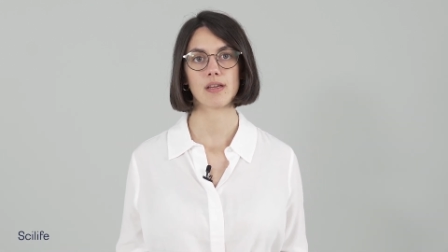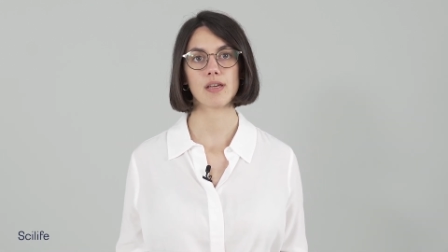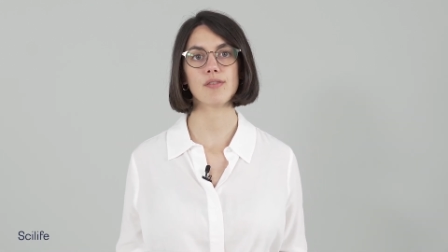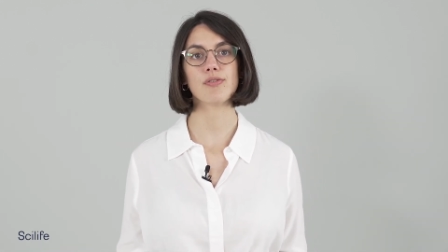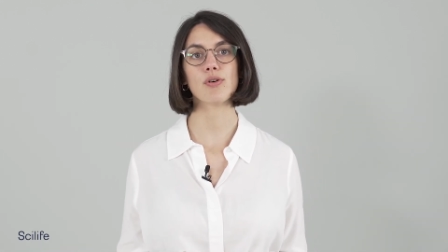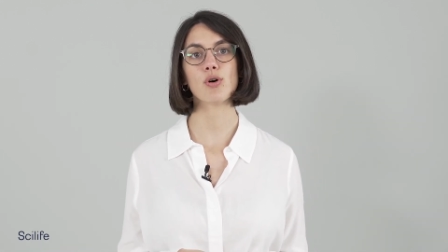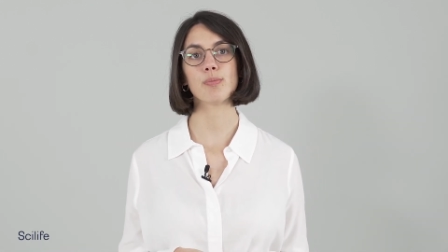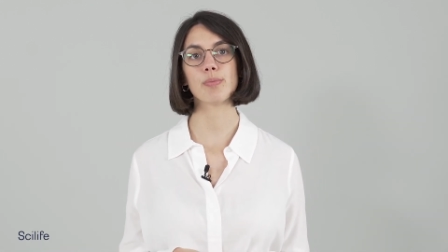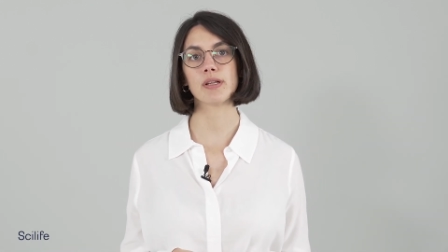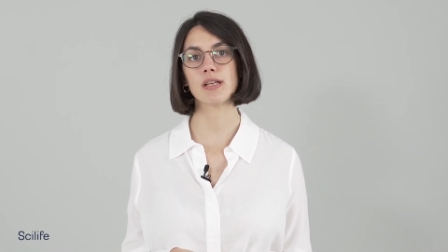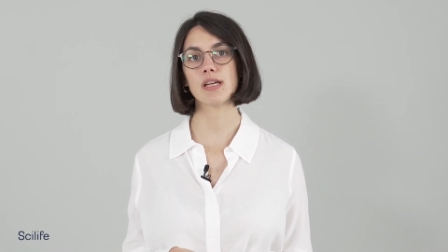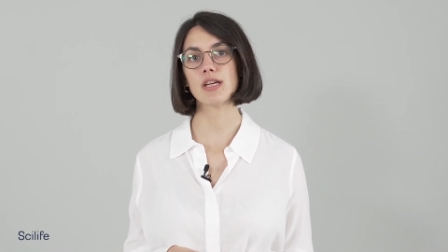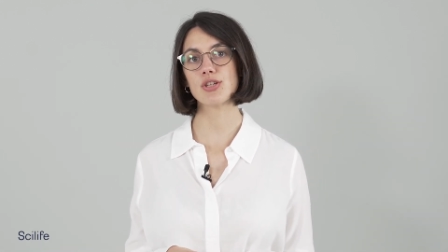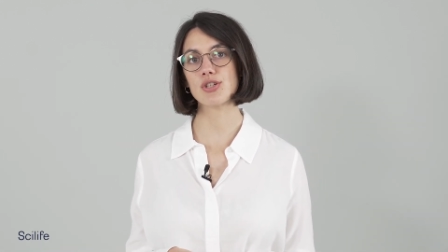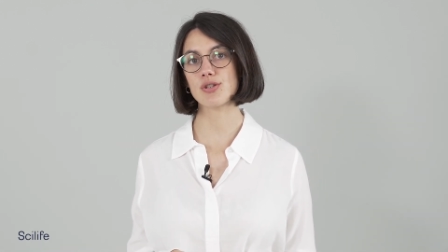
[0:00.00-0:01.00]
If open
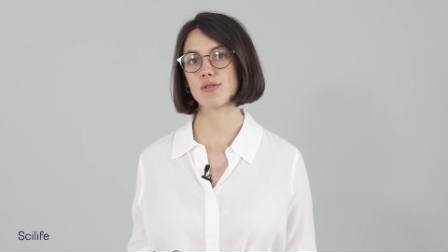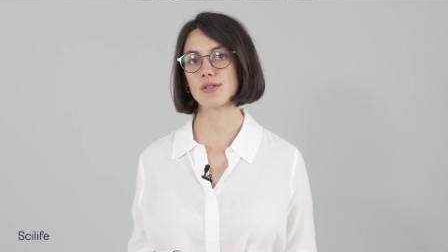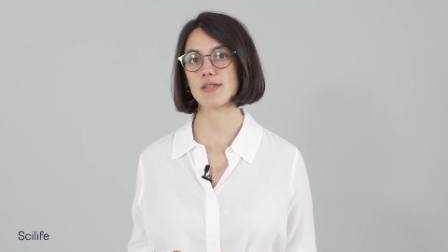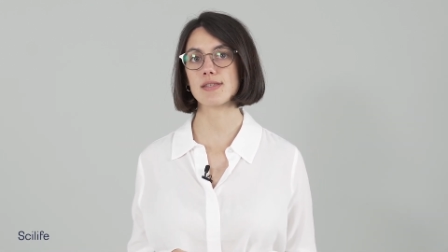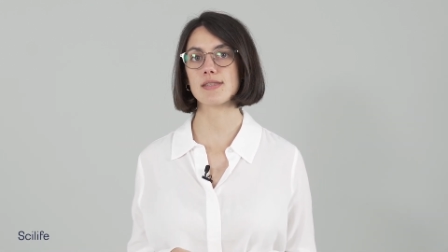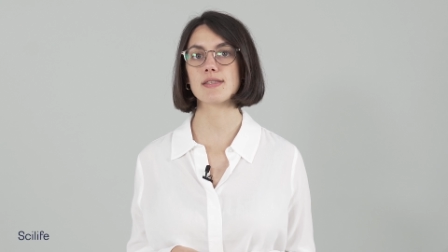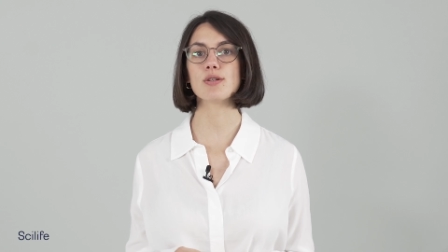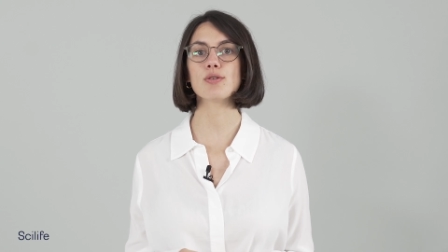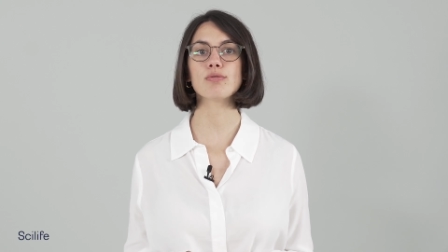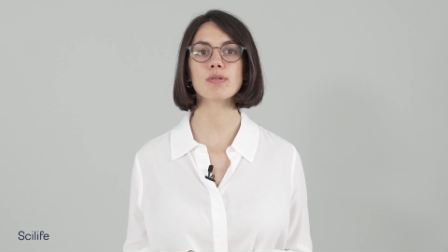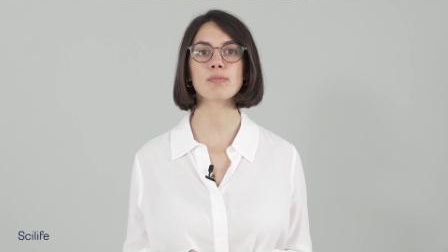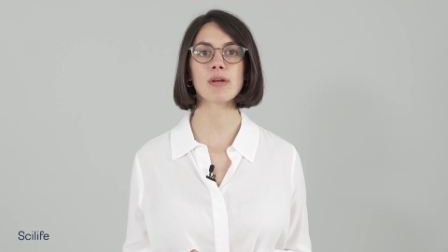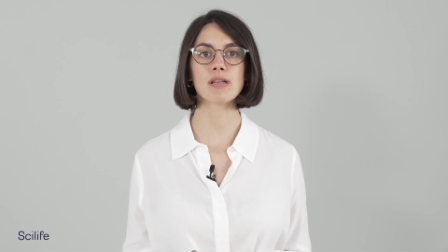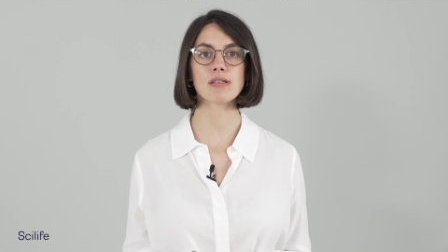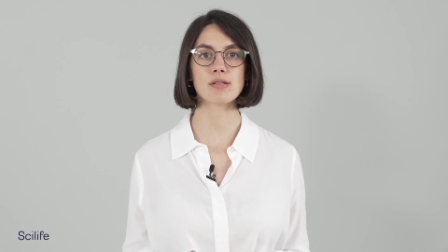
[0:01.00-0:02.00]
issues still
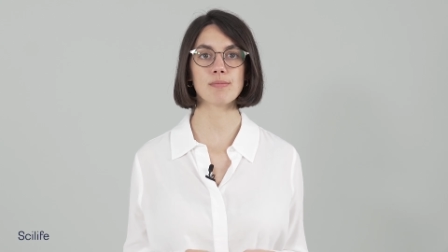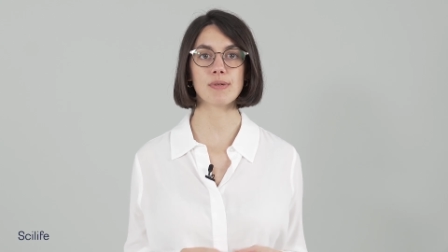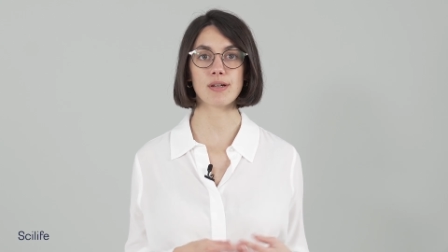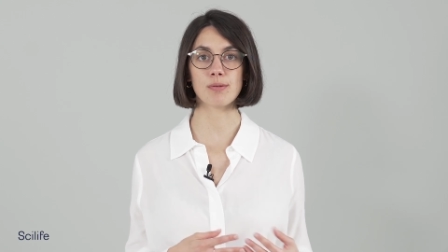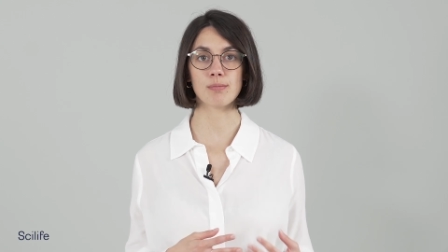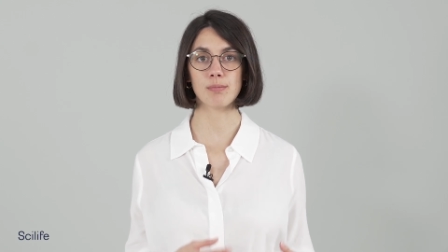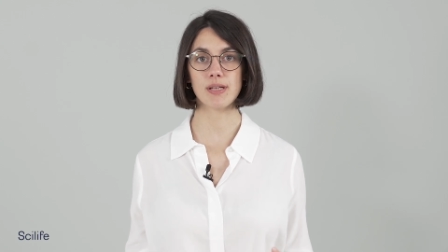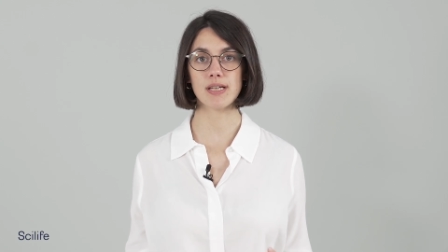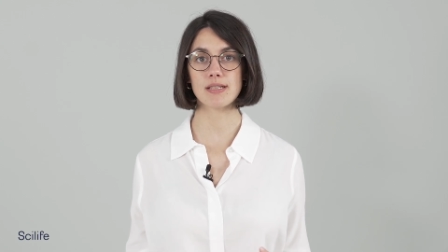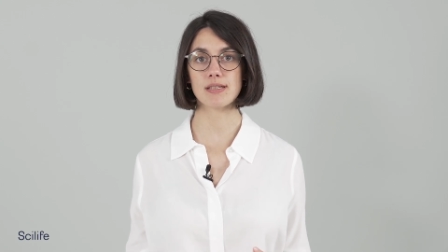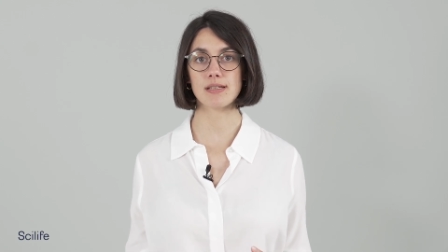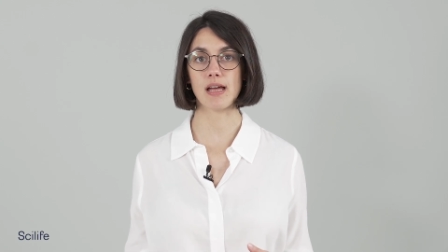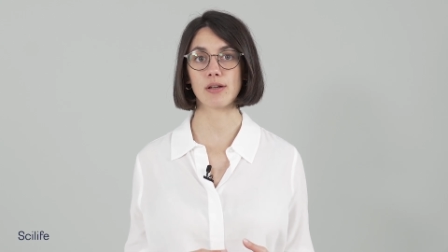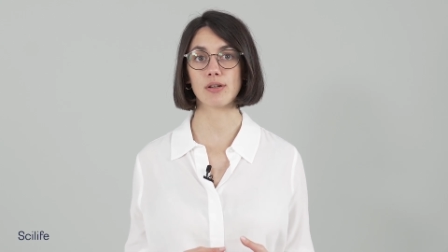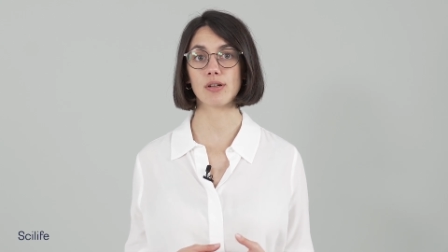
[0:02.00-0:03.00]
remain to be
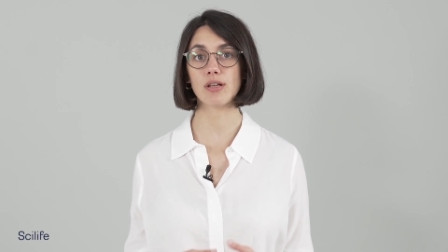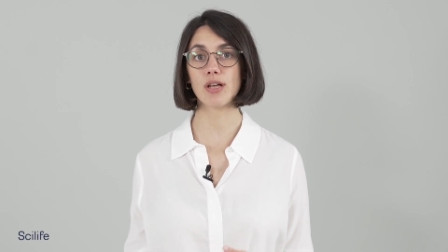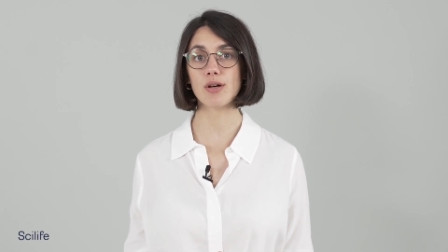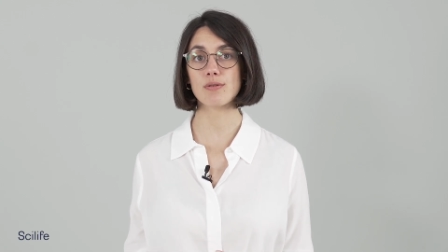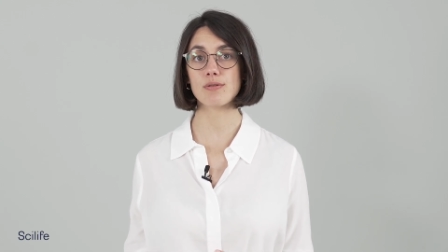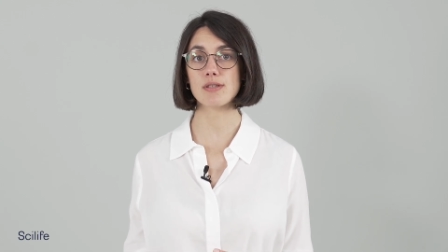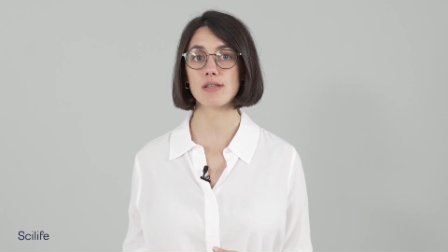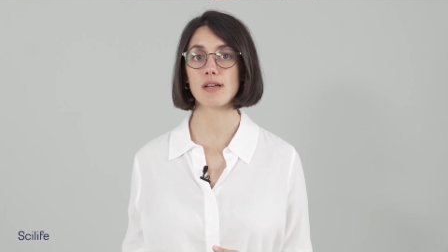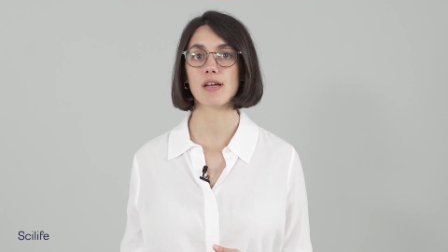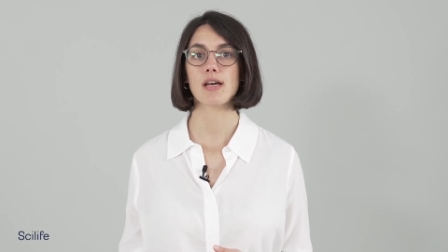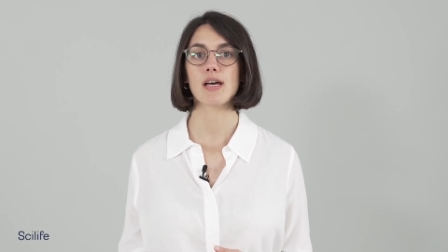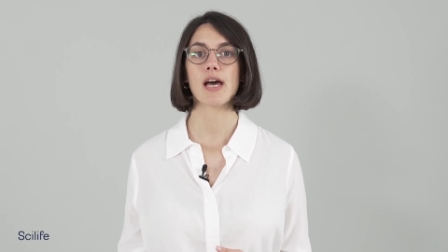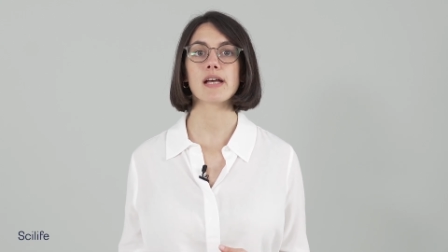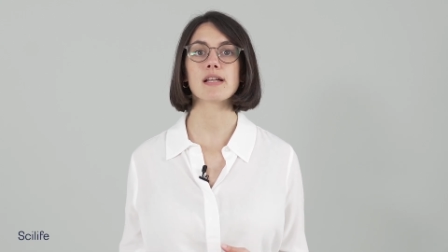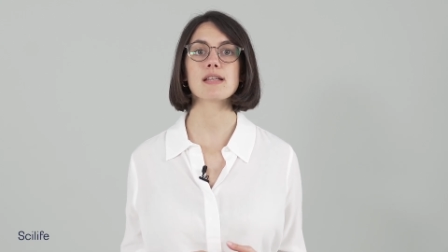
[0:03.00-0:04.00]
completed and closed,
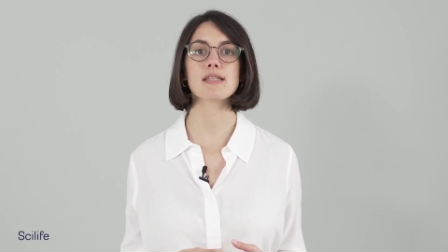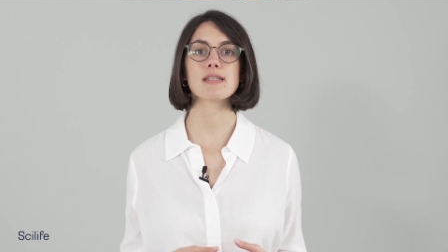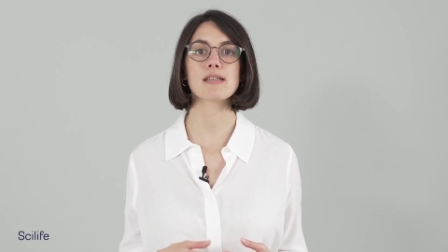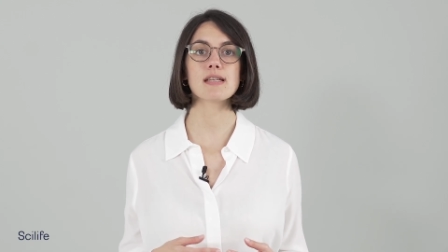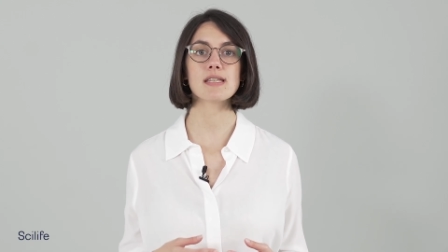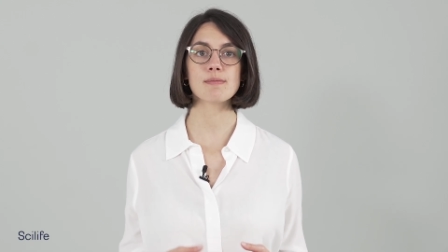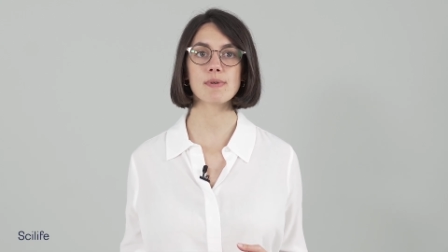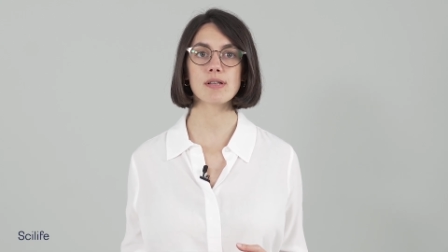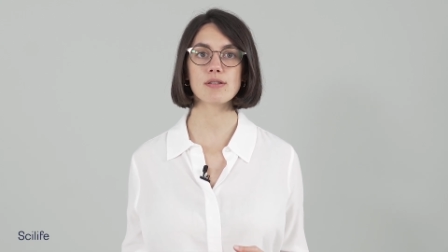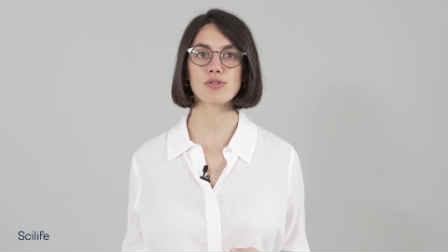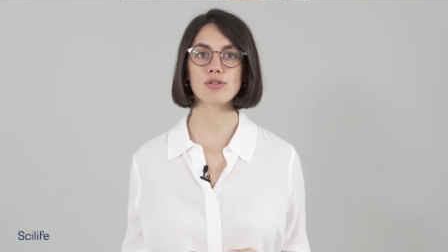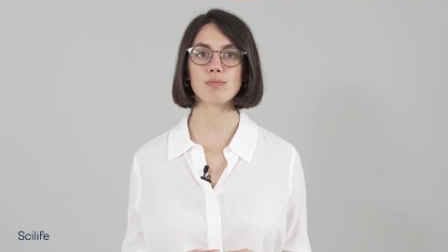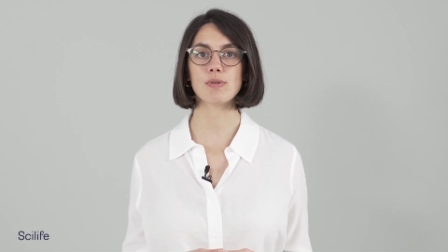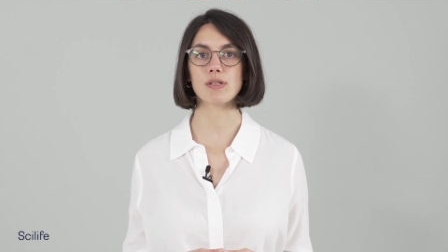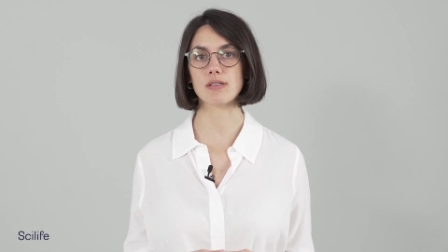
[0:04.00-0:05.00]
an assessment
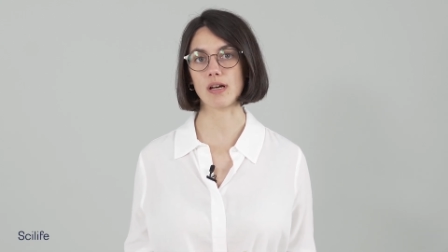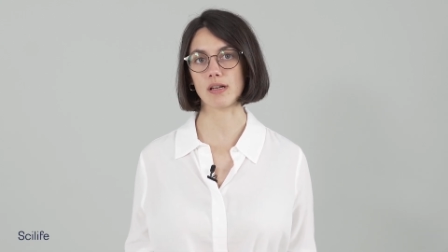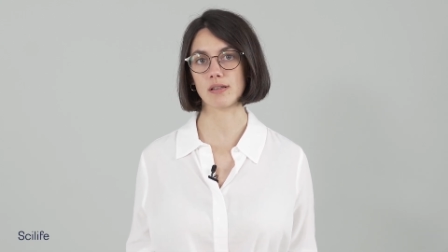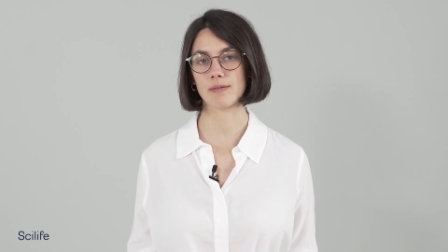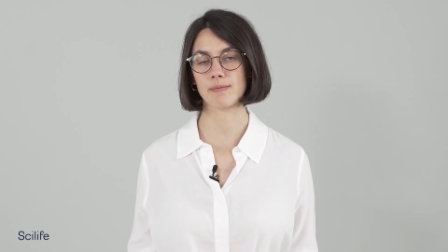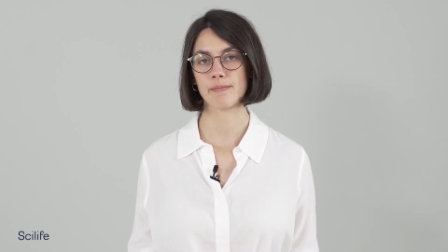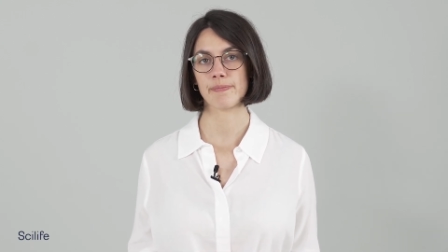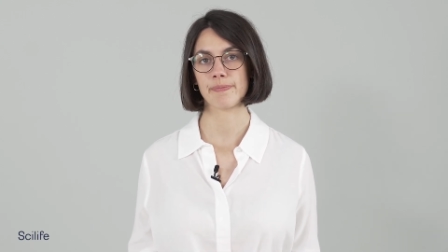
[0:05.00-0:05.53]
should be done.